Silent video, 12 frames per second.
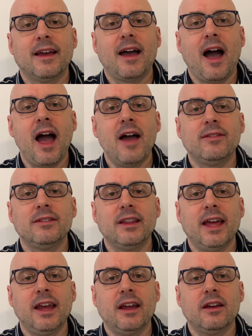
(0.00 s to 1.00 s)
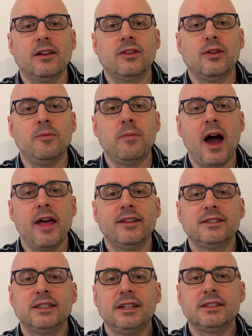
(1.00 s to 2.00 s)
I have a link to buy
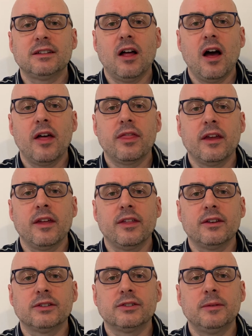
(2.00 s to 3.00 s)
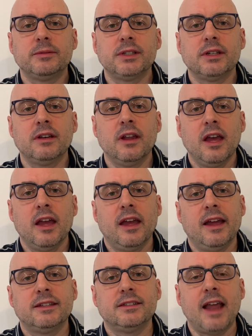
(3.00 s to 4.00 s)
this cheesecloth in the description.
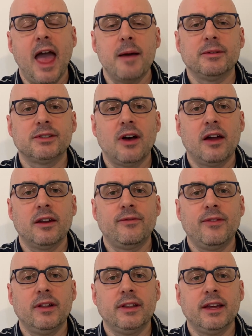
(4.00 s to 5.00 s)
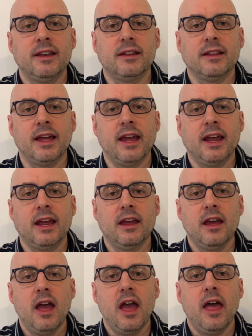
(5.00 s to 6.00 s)
It's an Amazon affiliate link,
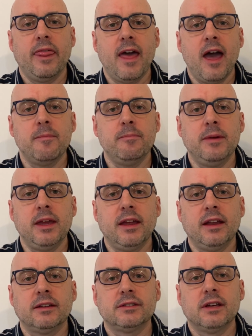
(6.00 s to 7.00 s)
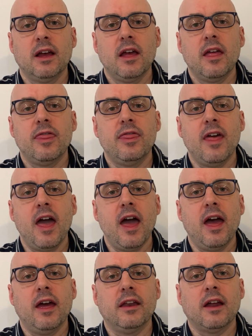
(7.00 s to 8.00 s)
and that means
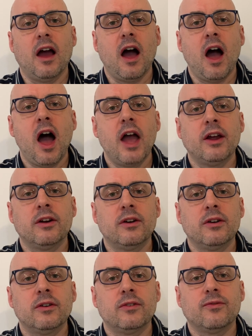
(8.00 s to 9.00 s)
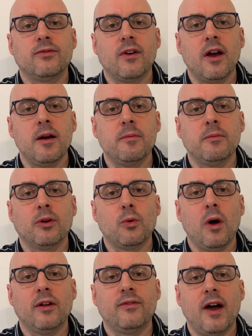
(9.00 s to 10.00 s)
that I earn from
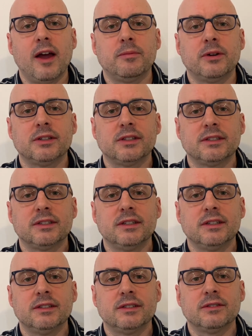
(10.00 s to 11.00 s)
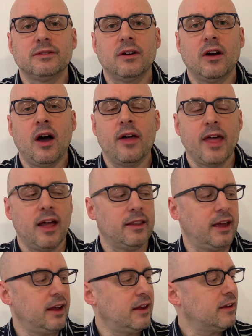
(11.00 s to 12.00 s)
qualified purchases on that
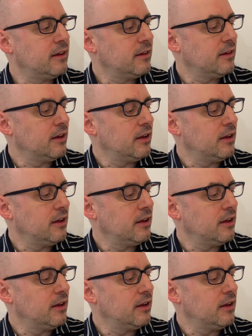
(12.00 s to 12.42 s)
link.